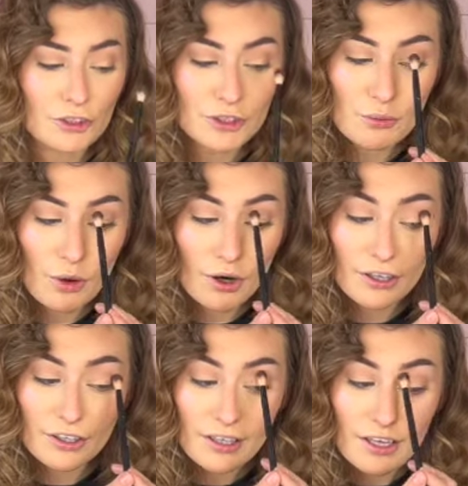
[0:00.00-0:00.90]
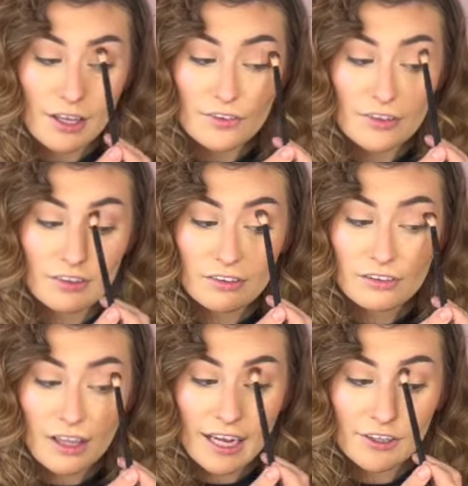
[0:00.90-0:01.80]
you are, the
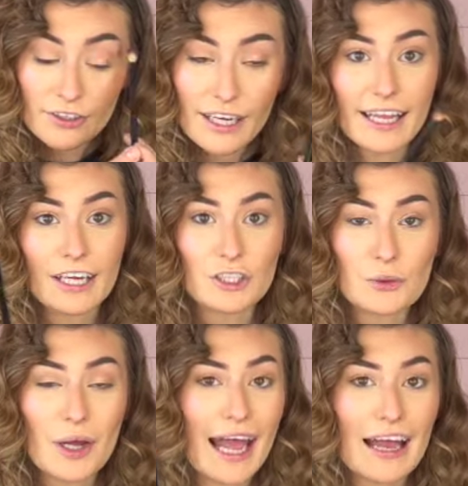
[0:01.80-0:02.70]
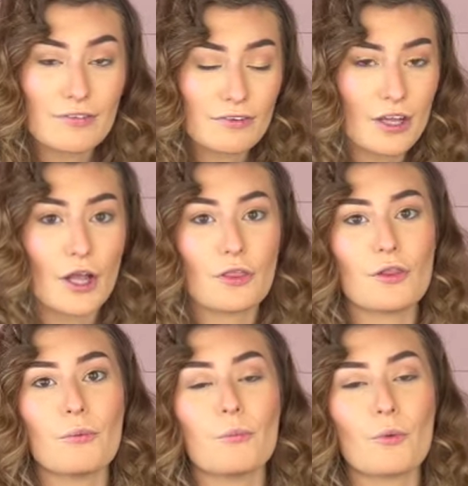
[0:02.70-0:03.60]
lighter hand you have,
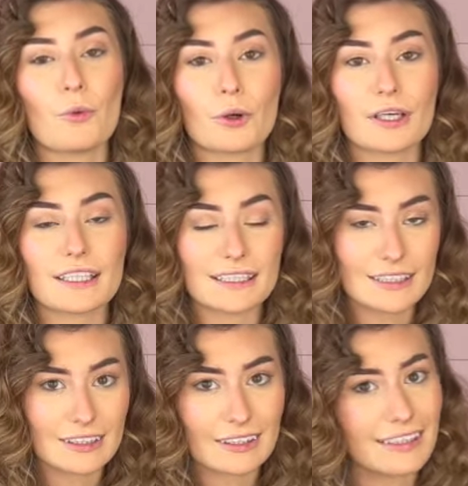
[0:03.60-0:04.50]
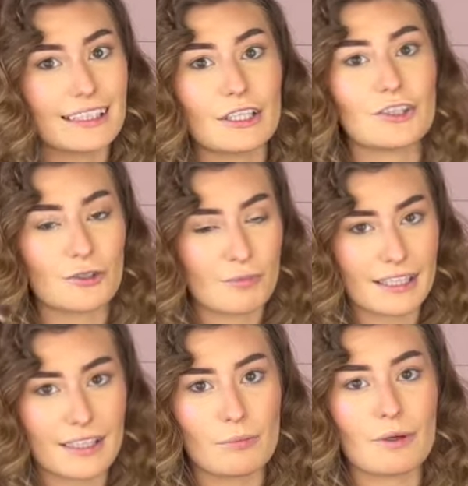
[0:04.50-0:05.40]
the more easily your
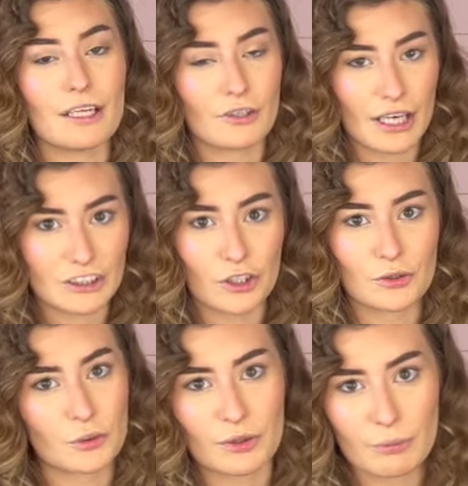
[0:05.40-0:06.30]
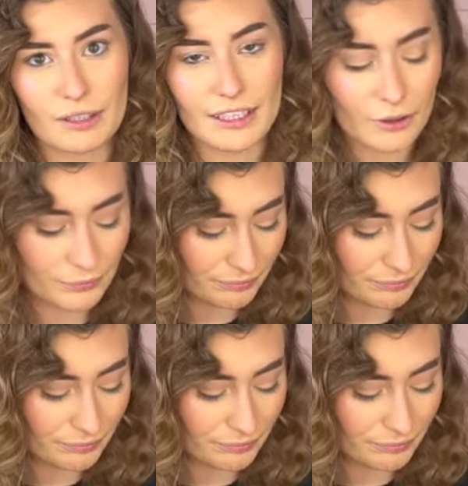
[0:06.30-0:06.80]
makeup and your eyeshadow is going to blend out.